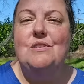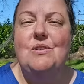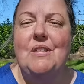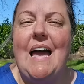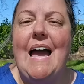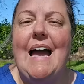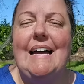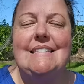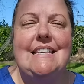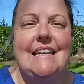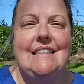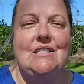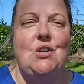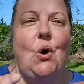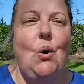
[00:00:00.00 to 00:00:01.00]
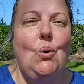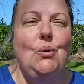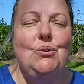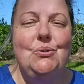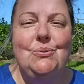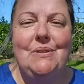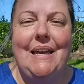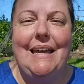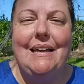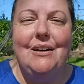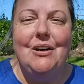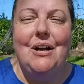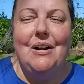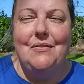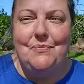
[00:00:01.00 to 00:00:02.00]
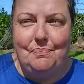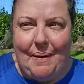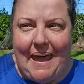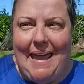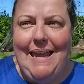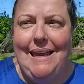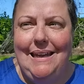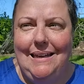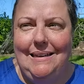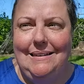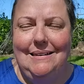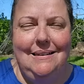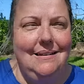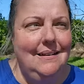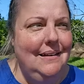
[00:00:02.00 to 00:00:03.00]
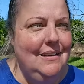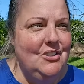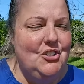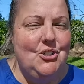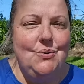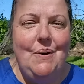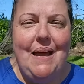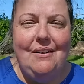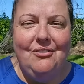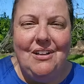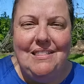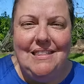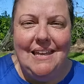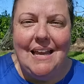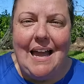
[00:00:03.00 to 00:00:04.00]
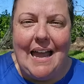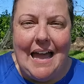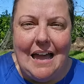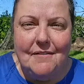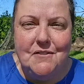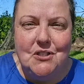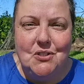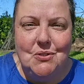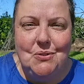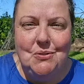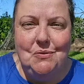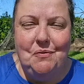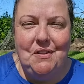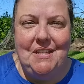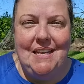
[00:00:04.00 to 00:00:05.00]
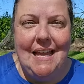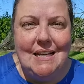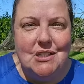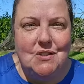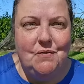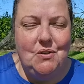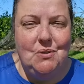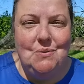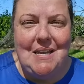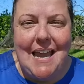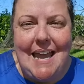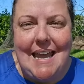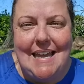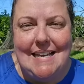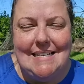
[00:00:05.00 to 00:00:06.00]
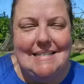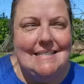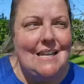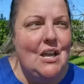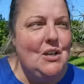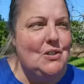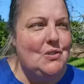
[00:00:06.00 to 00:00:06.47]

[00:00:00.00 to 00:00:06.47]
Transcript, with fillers: So that adds like this whole new layer of pain to everything I have to do for the next few days.